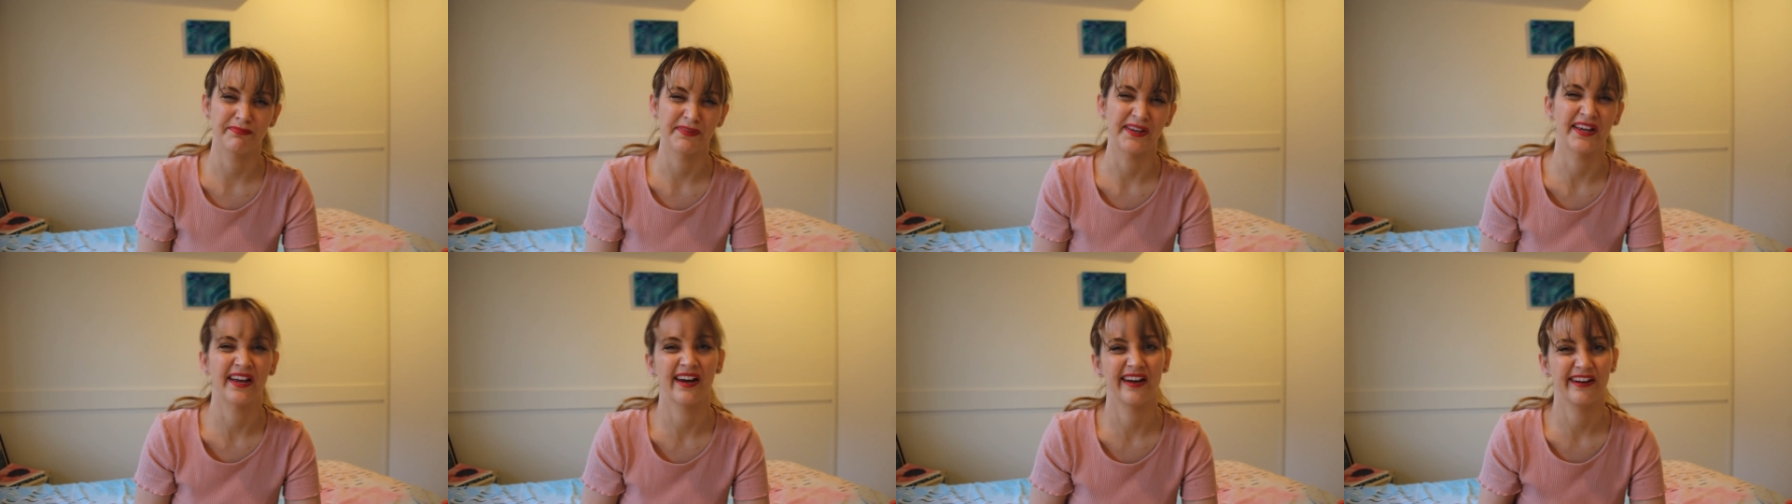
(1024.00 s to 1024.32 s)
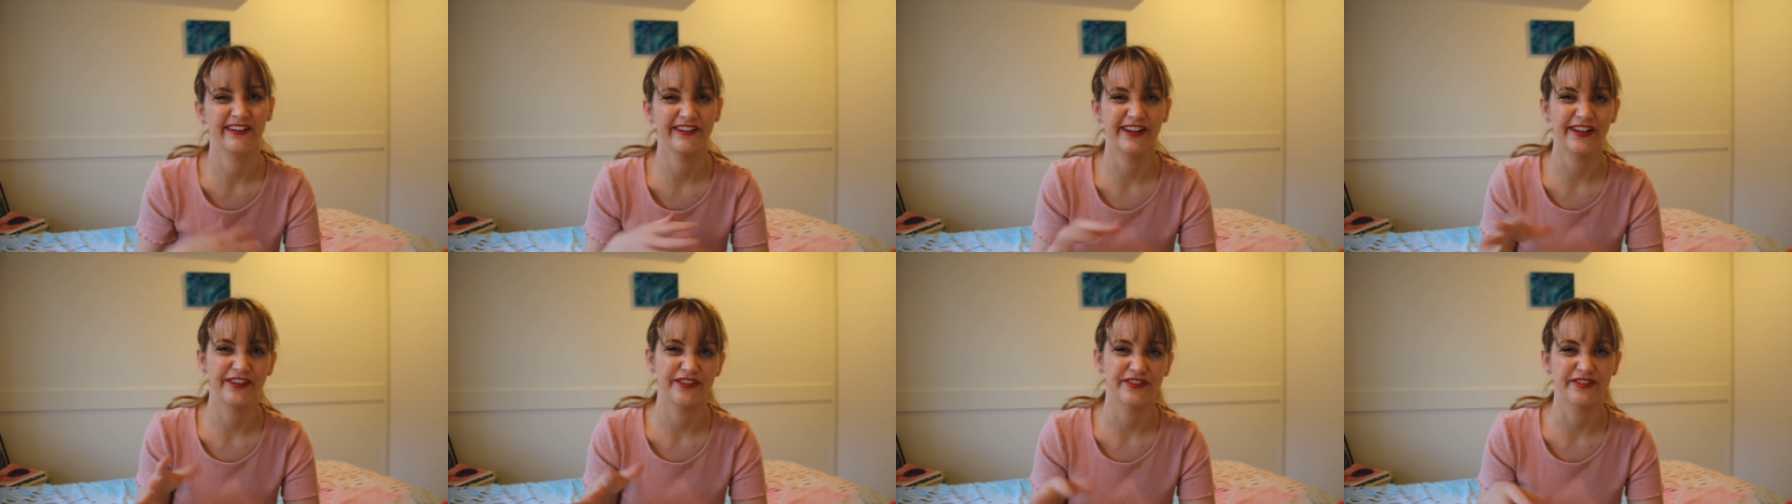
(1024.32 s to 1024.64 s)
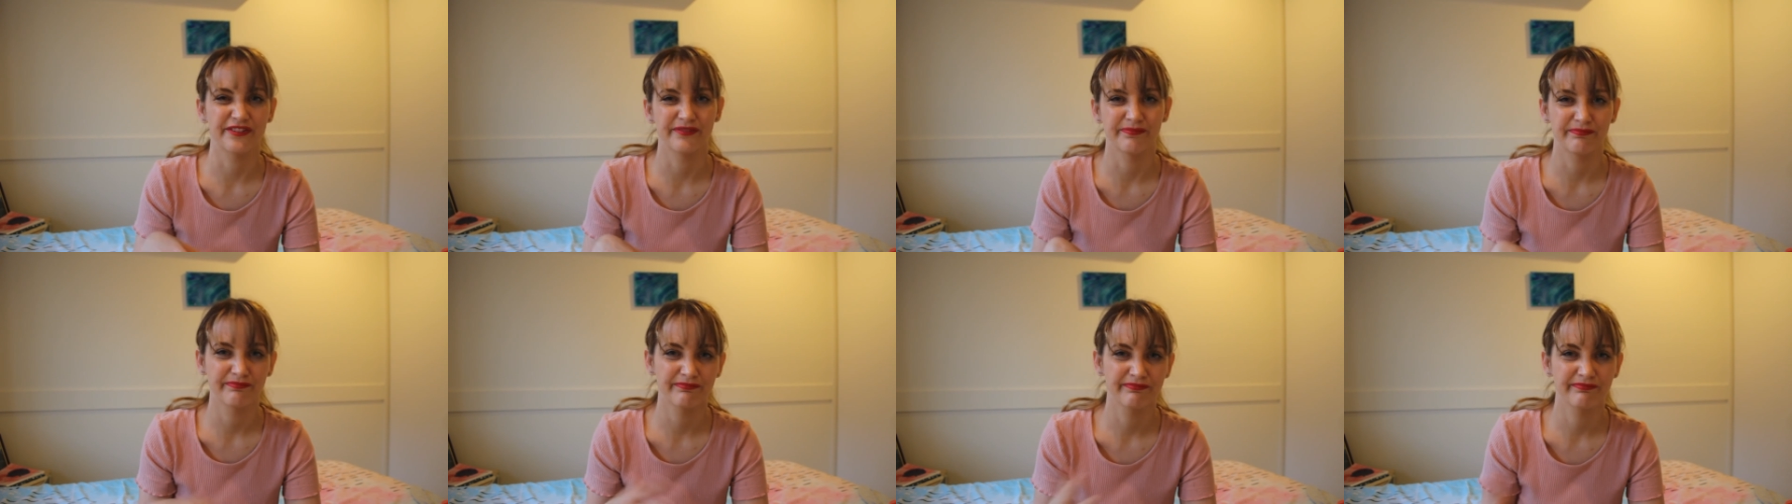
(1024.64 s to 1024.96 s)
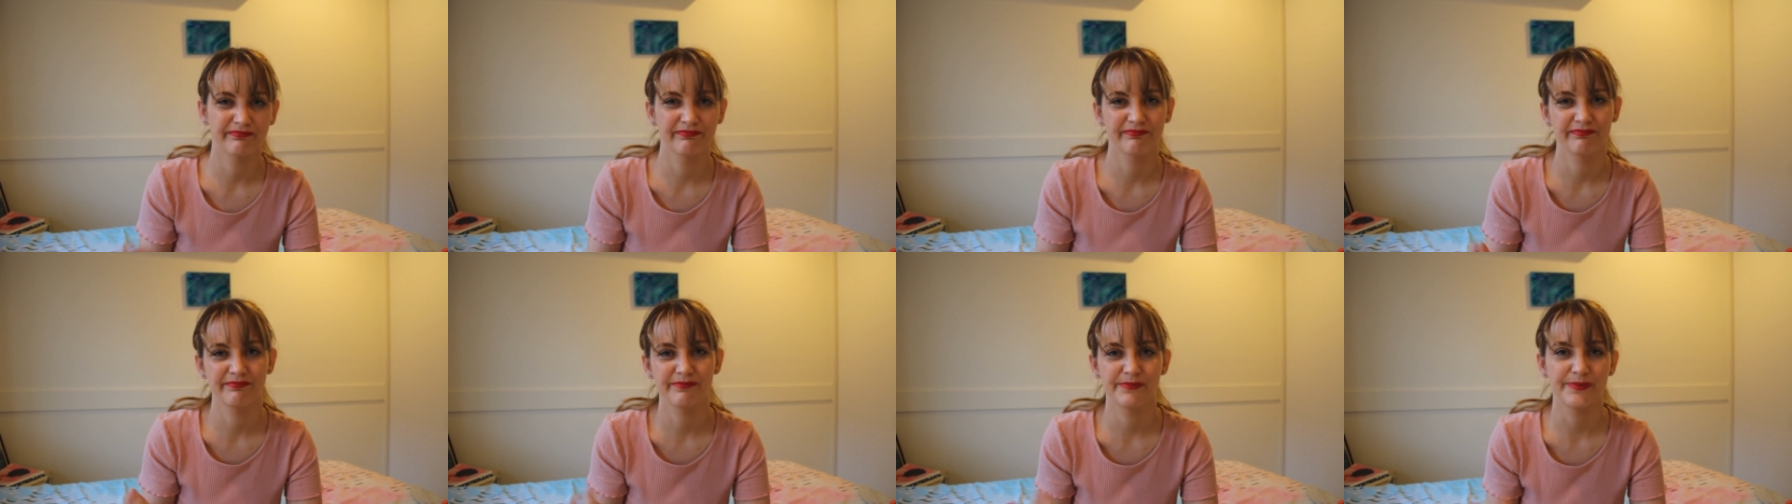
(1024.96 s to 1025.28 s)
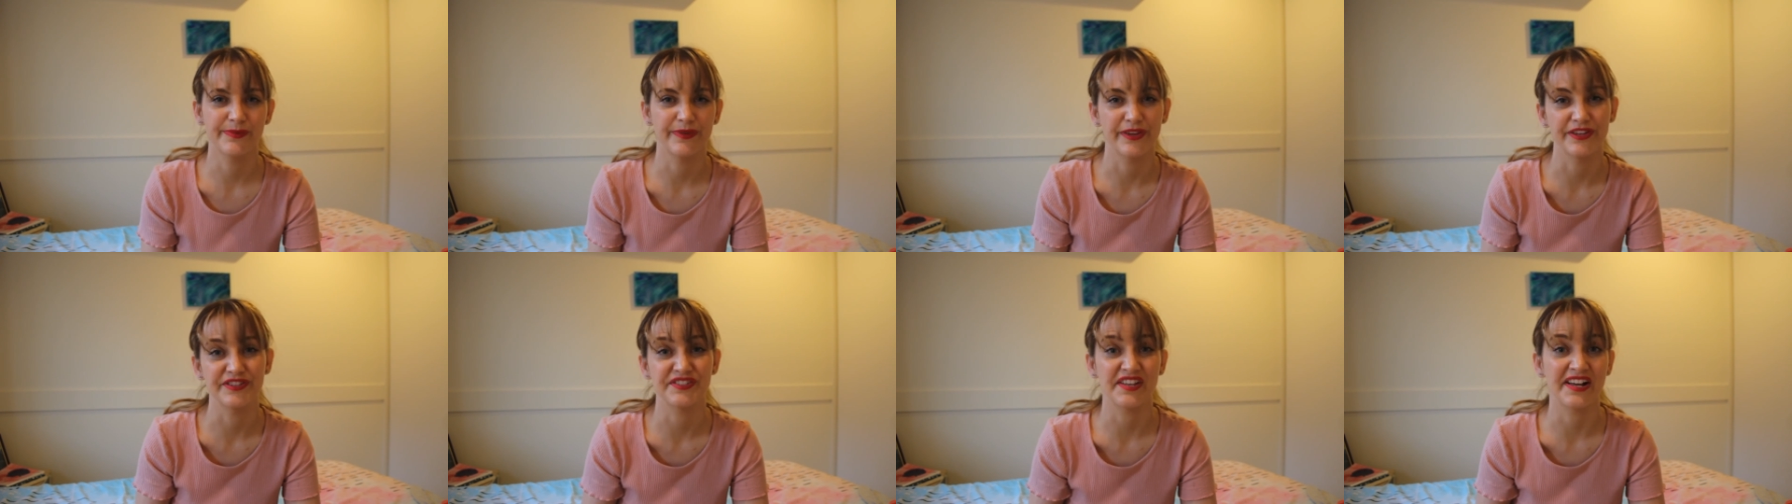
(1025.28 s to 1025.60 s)
be kind of like the
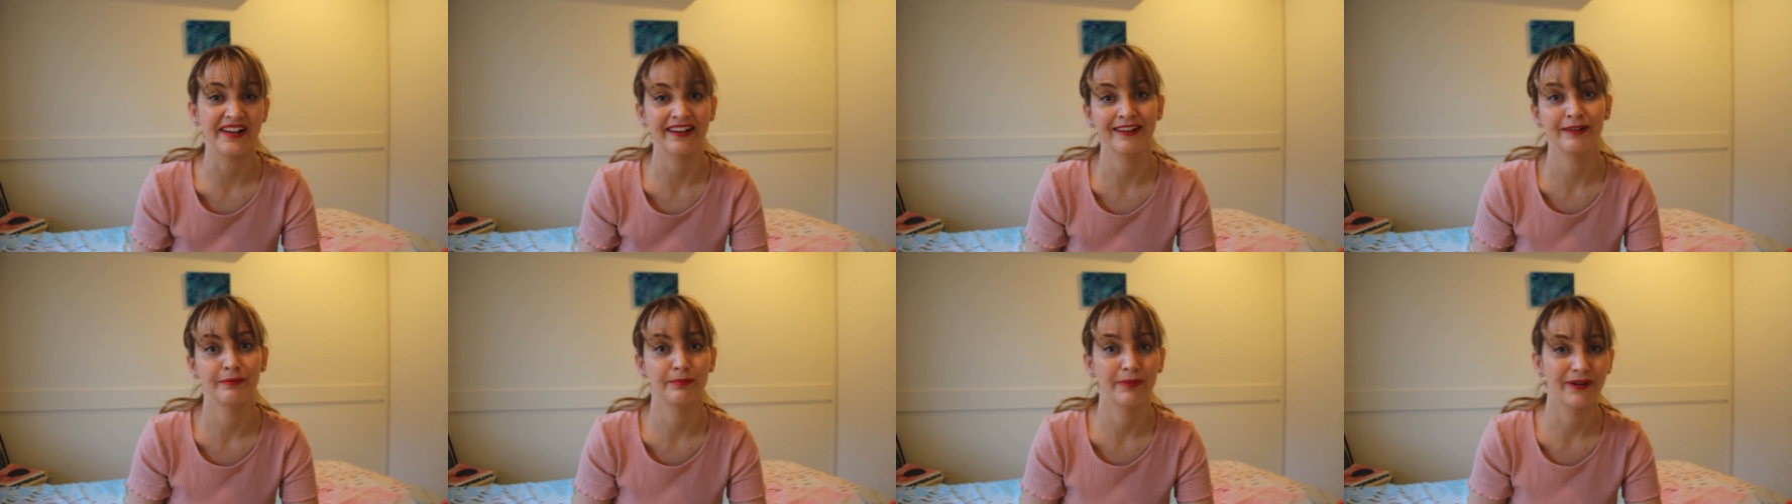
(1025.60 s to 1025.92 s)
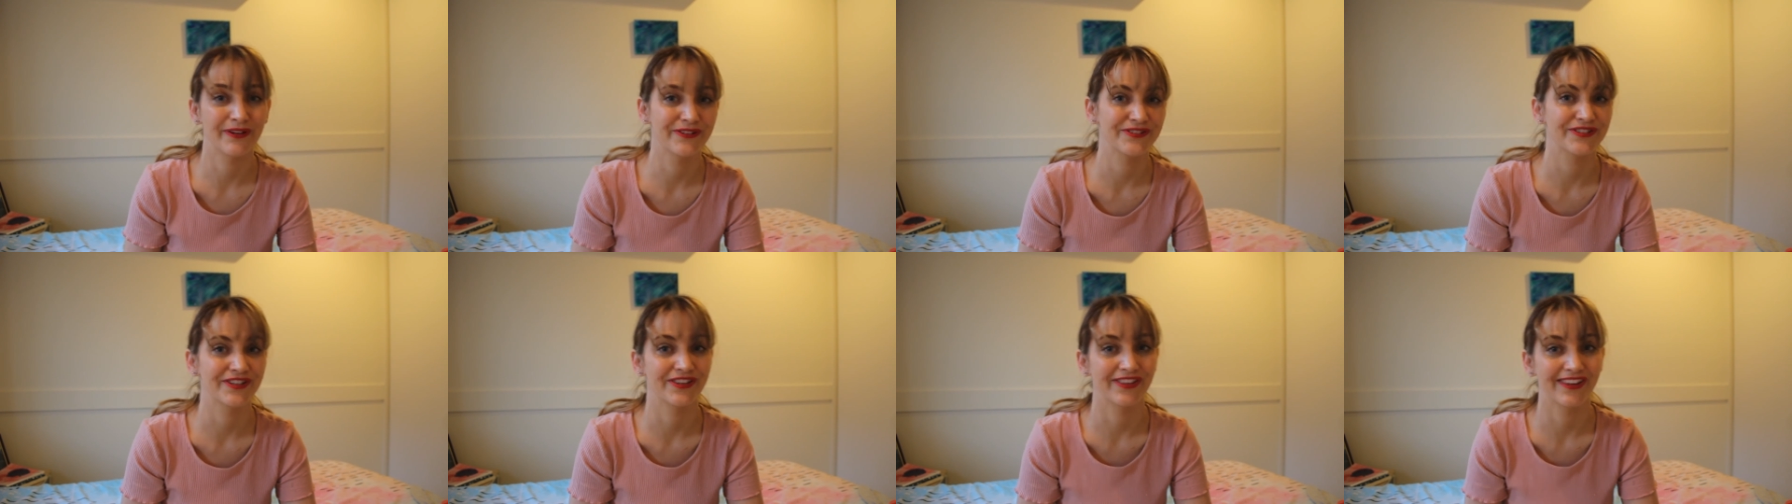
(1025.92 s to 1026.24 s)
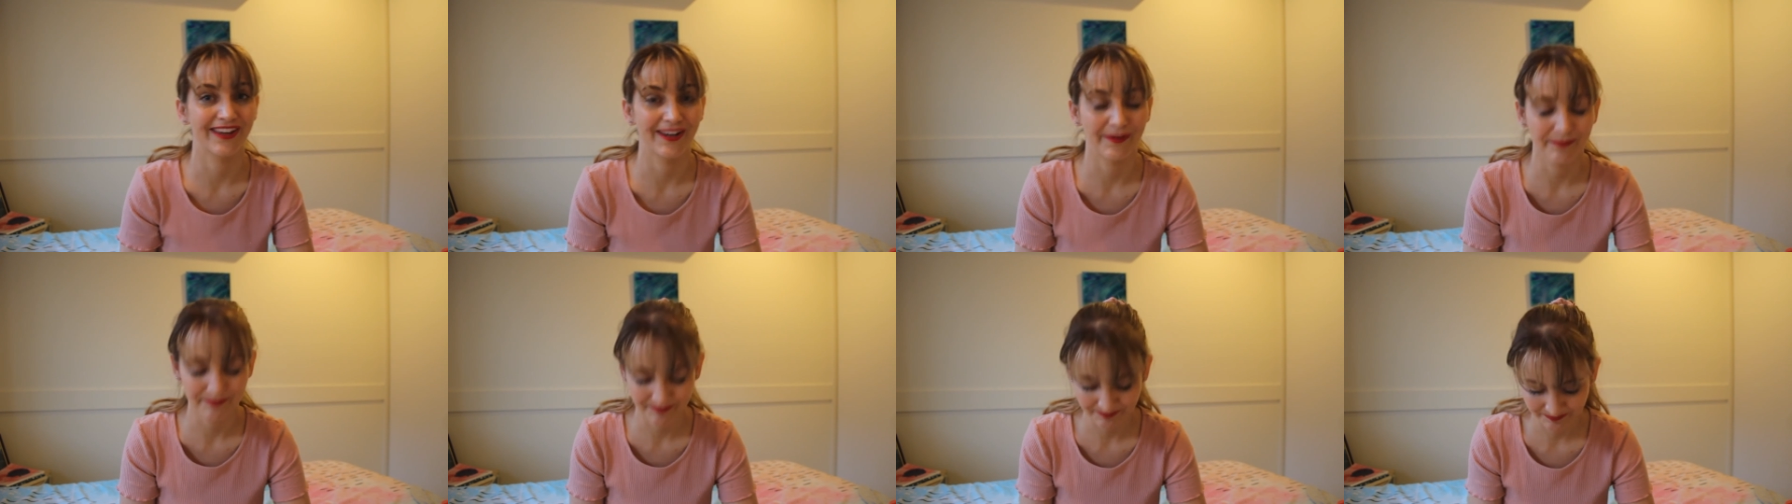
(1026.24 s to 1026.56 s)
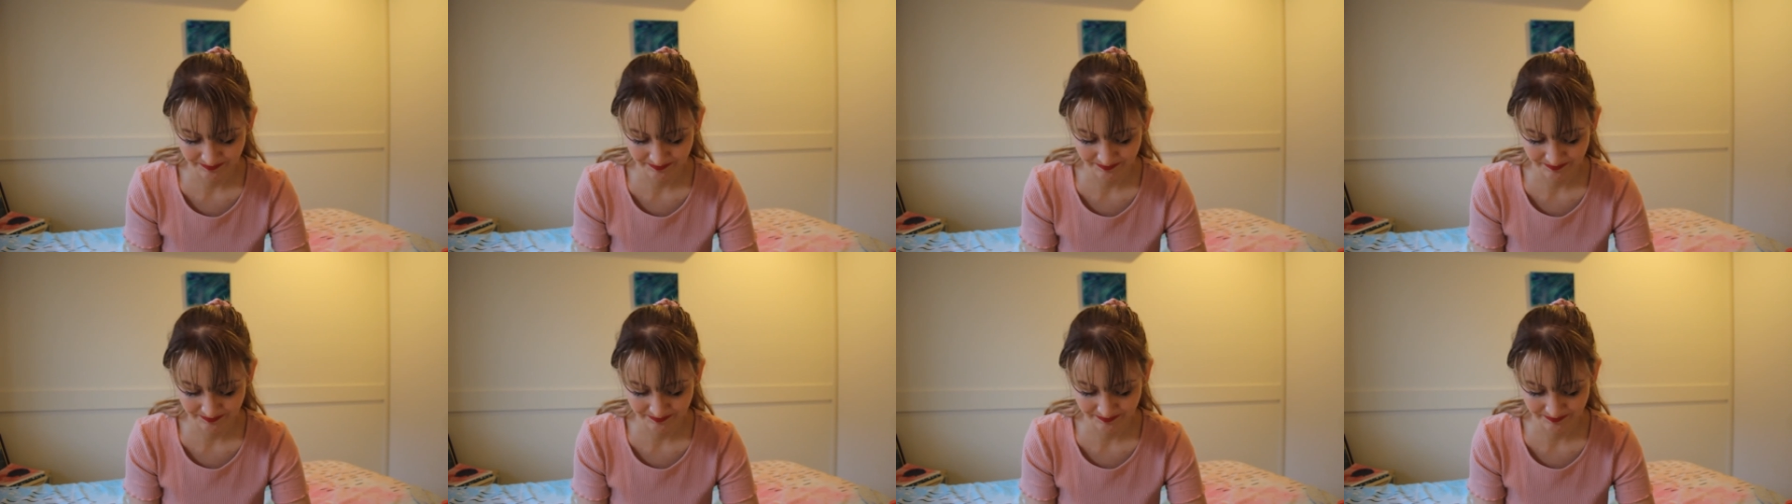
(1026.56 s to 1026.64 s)
second person there.